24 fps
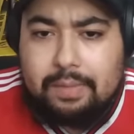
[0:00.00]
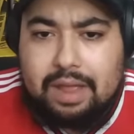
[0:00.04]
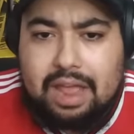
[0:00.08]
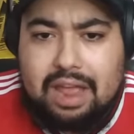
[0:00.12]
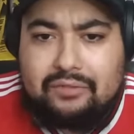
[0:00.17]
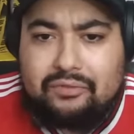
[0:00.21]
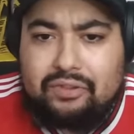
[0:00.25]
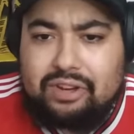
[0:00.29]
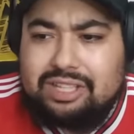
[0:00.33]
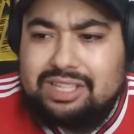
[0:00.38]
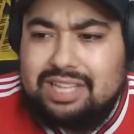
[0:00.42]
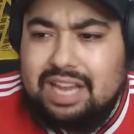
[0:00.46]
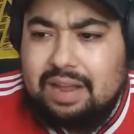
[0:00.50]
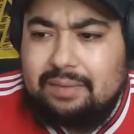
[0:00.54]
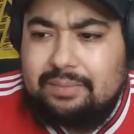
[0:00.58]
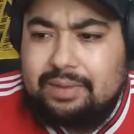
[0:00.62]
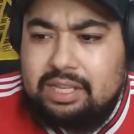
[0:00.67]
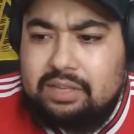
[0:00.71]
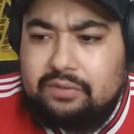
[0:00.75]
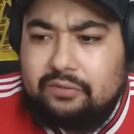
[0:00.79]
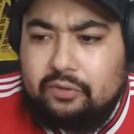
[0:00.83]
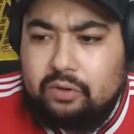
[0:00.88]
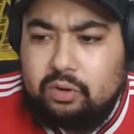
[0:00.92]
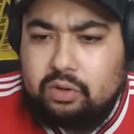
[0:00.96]
Every time
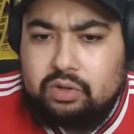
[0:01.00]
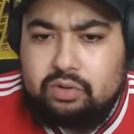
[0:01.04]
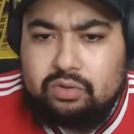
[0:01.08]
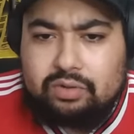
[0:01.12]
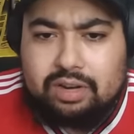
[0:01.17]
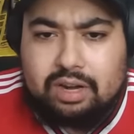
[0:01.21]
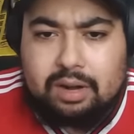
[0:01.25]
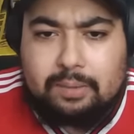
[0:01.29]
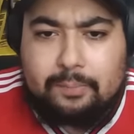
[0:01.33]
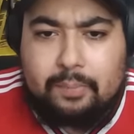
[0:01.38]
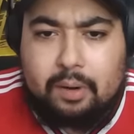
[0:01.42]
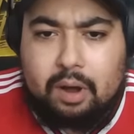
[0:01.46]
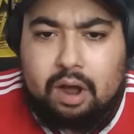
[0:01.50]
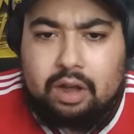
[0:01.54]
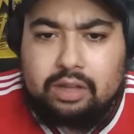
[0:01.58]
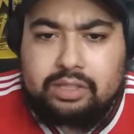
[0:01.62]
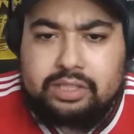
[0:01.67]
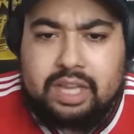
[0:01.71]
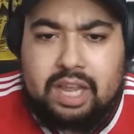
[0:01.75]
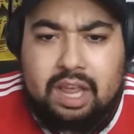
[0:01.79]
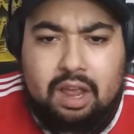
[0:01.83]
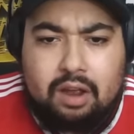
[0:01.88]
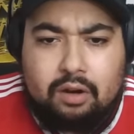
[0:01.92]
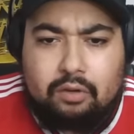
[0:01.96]
he's faltering the
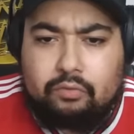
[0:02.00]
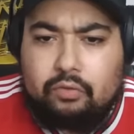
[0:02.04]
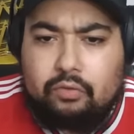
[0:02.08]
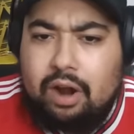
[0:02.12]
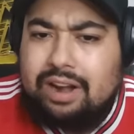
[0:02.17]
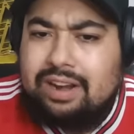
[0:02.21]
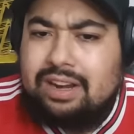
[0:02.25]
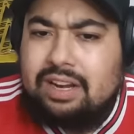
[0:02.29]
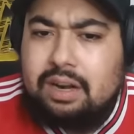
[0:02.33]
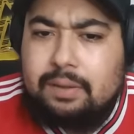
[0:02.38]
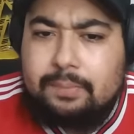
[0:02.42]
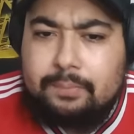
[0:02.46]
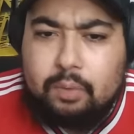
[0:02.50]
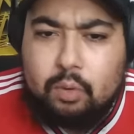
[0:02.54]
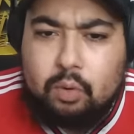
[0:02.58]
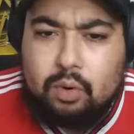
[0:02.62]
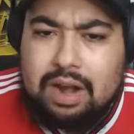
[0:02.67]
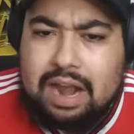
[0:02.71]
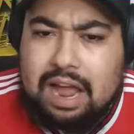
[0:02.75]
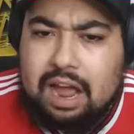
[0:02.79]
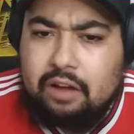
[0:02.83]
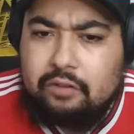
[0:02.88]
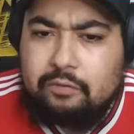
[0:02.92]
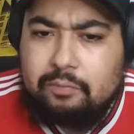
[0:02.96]
pass, running the
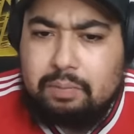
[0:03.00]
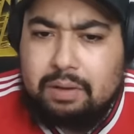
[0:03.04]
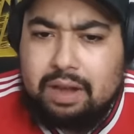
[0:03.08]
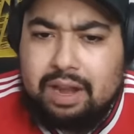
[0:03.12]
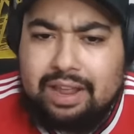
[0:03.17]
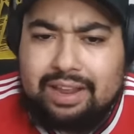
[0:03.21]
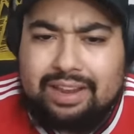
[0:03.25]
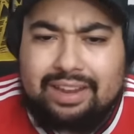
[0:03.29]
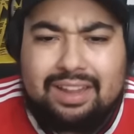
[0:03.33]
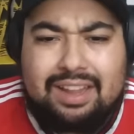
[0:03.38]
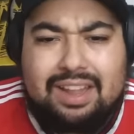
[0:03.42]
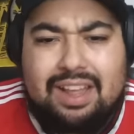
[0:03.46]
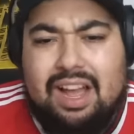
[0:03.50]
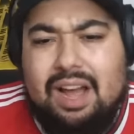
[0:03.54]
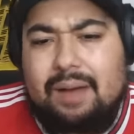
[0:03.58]
ball out of play.